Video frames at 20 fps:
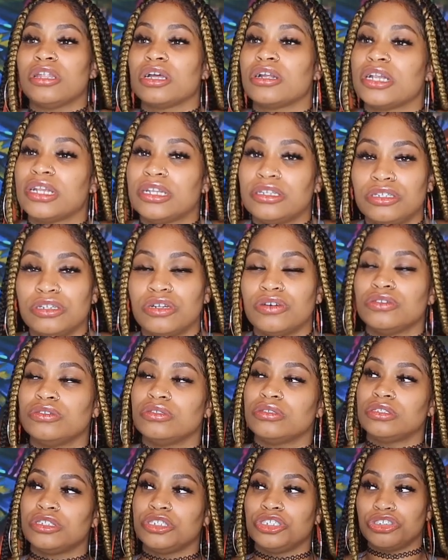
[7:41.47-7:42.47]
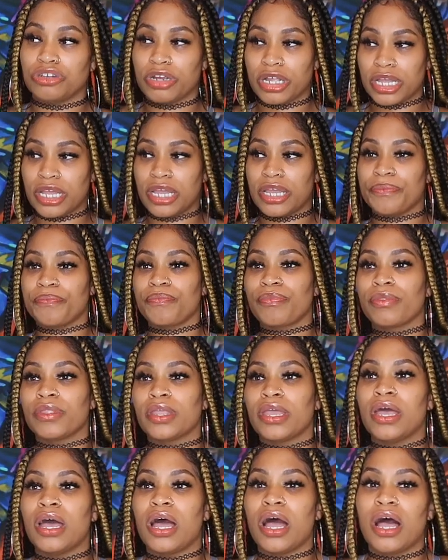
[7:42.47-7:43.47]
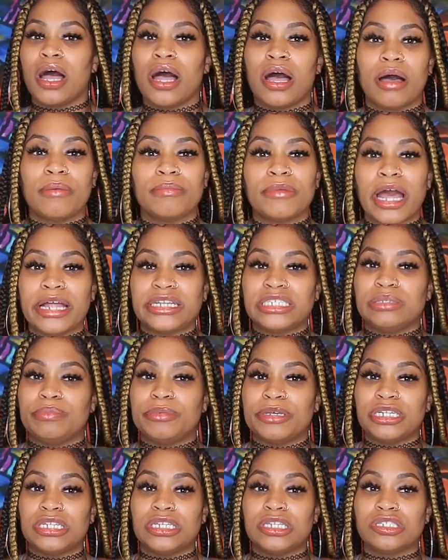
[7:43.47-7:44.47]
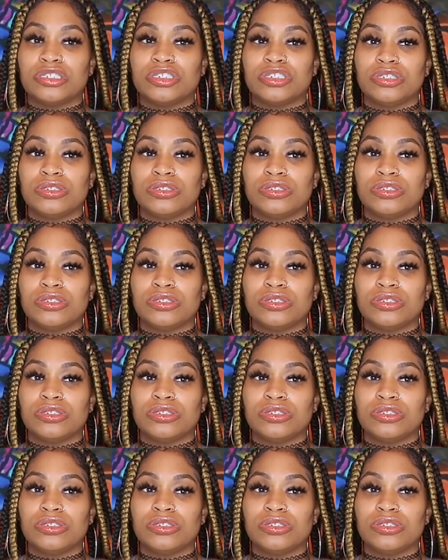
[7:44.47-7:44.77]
Learn, you know, to trade. I just been